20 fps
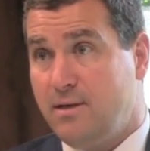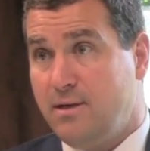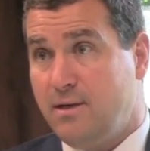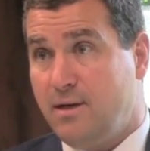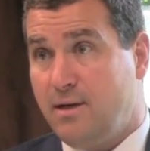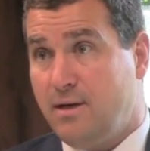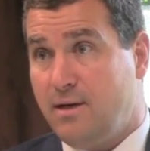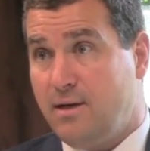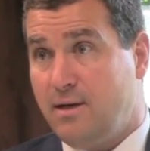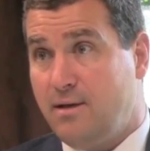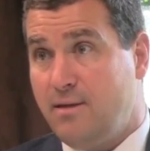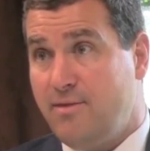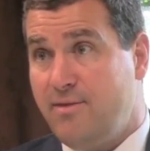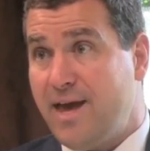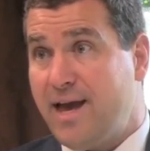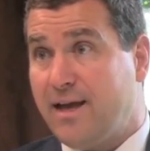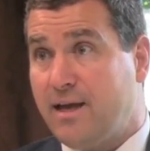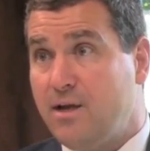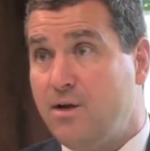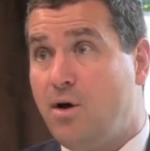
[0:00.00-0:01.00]

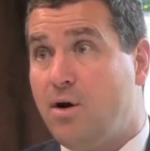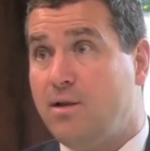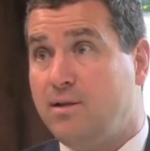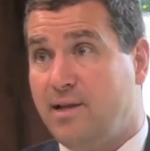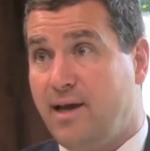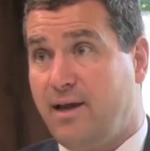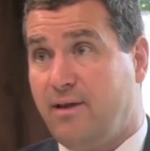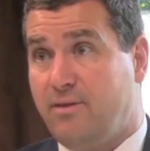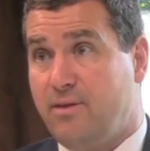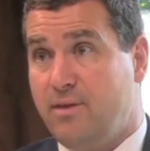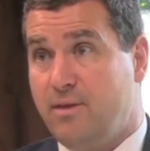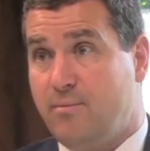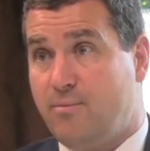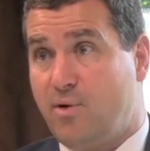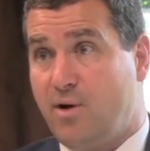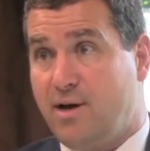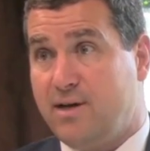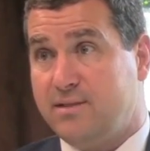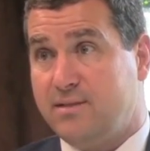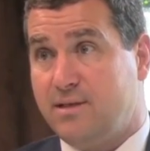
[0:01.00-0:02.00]
that can all lengthen the
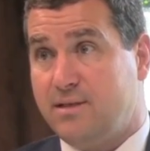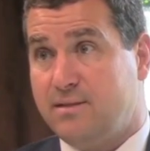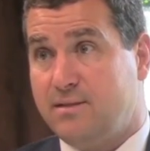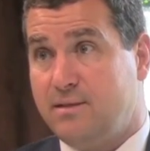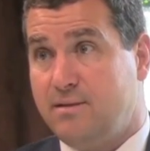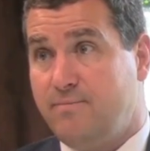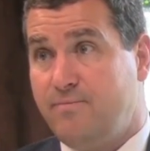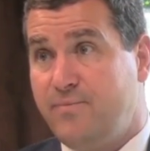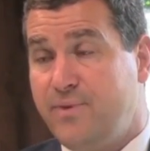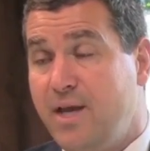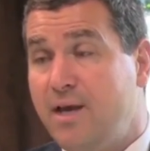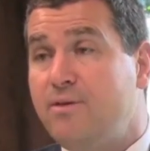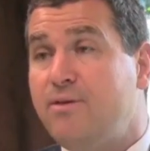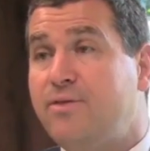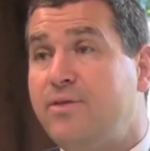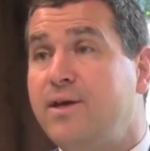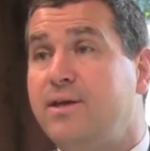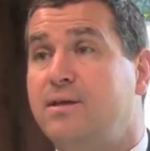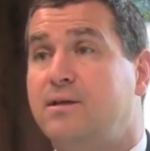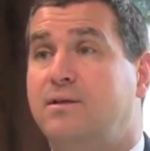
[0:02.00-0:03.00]
process. The other
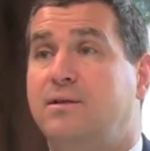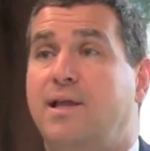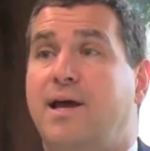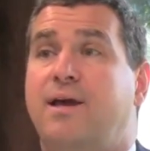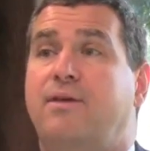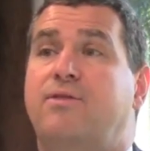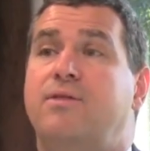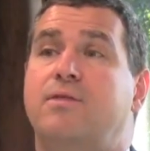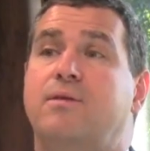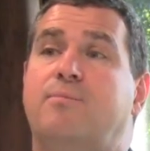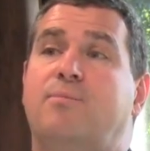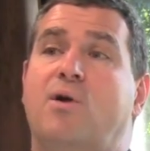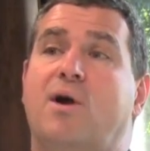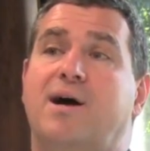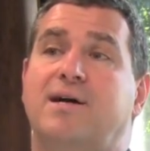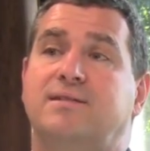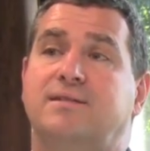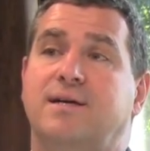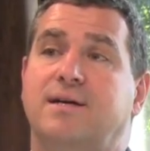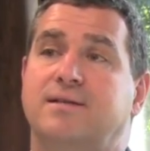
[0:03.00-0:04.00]
thing that will lengthen the
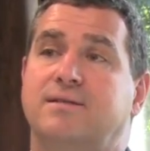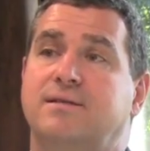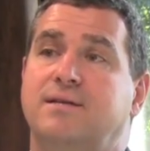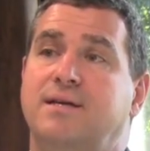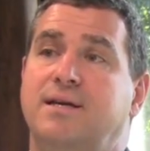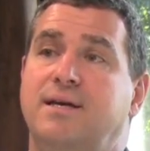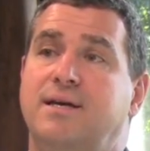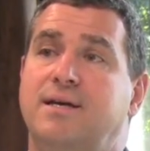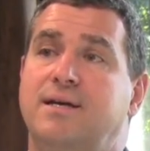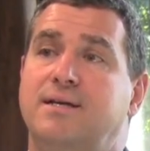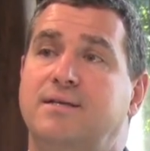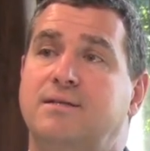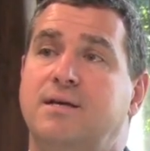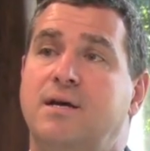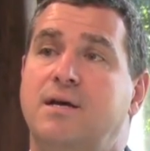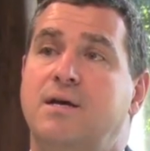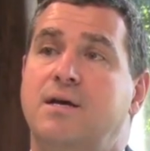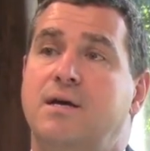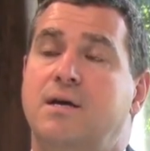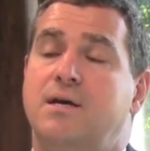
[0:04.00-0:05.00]
process is
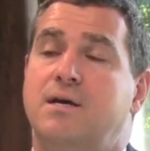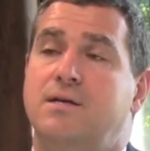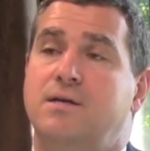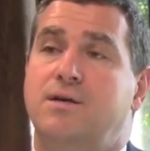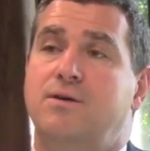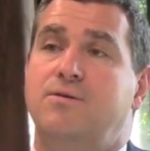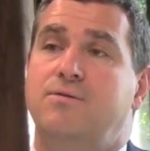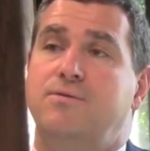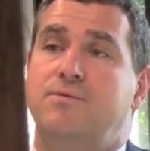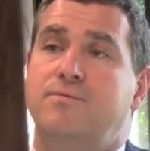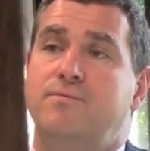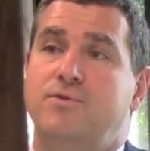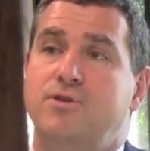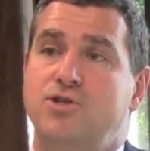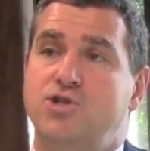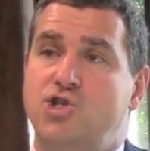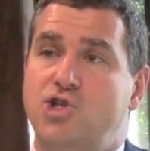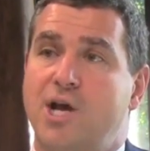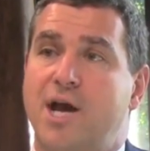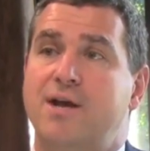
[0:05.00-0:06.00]
you
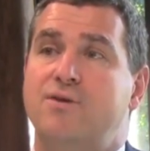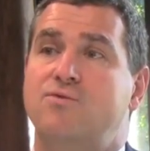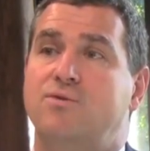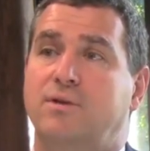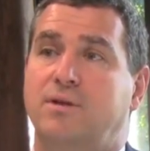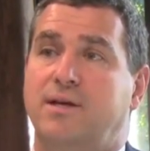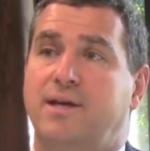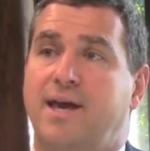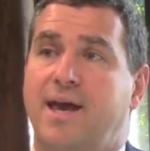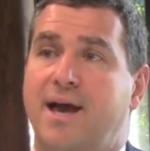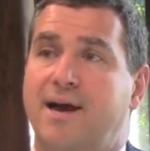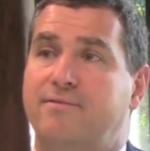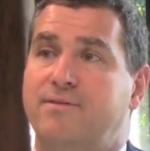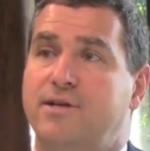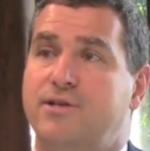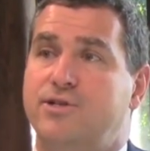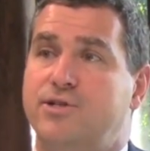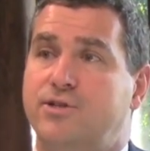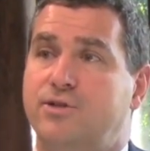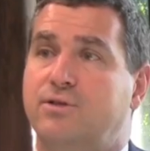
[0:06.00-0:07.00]
generally have an
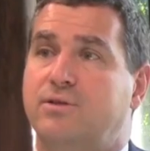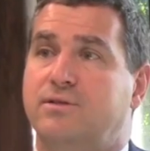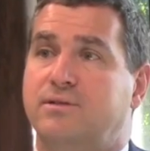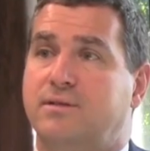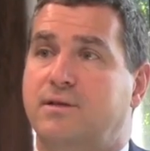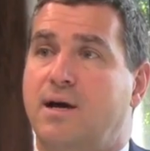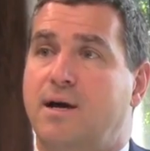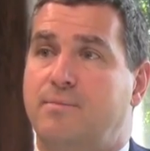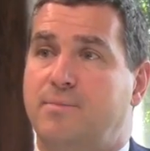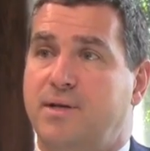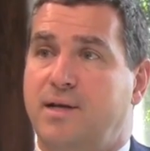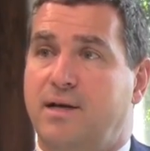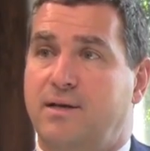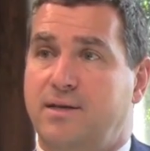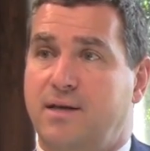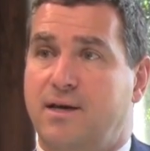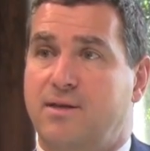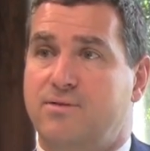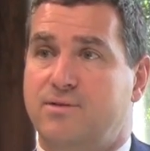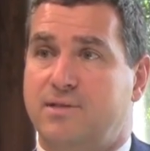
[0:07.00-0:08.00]
insurance company on
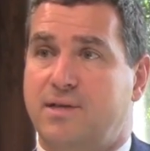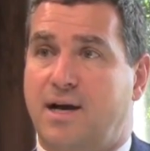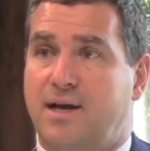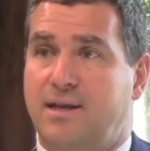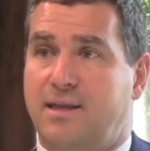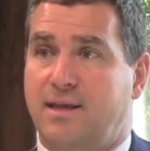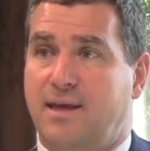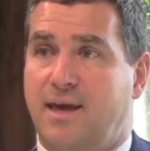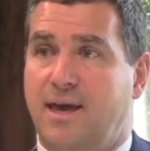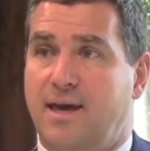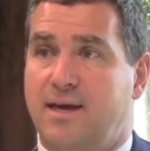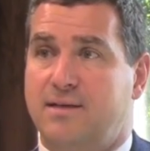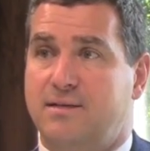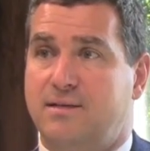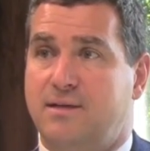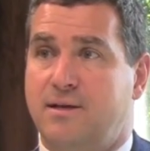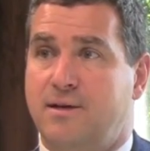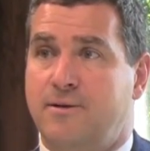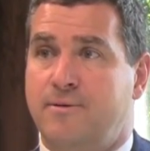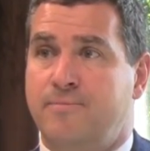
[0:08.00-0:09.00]
the other side of the
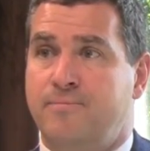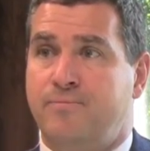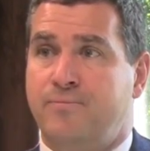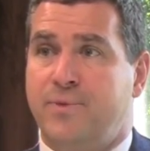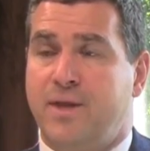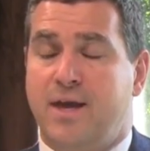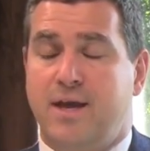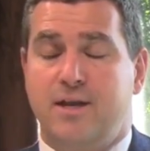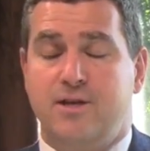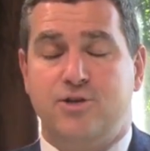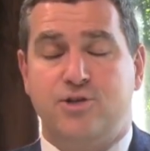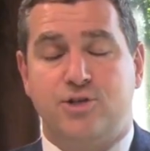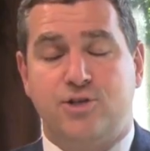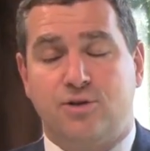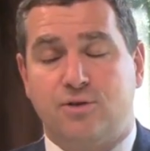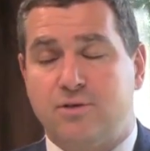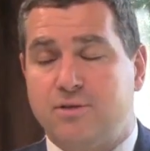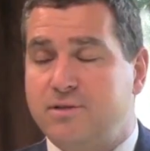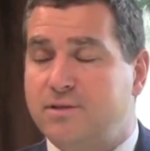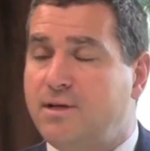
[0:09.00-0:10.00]
case. And
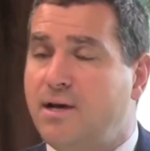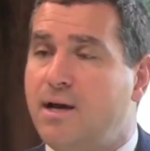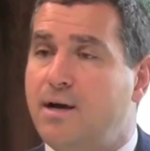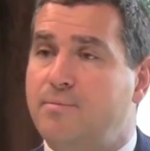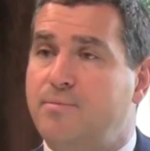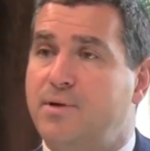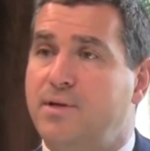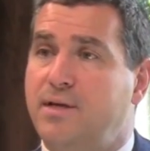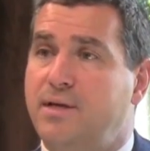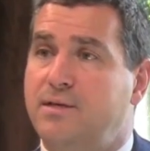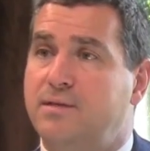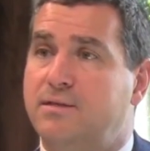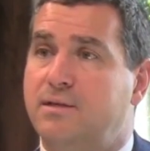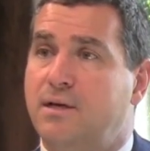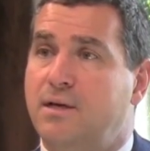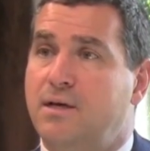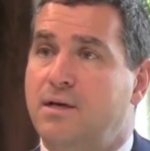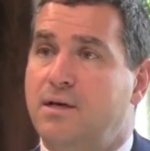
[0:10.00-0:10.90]
insurance companies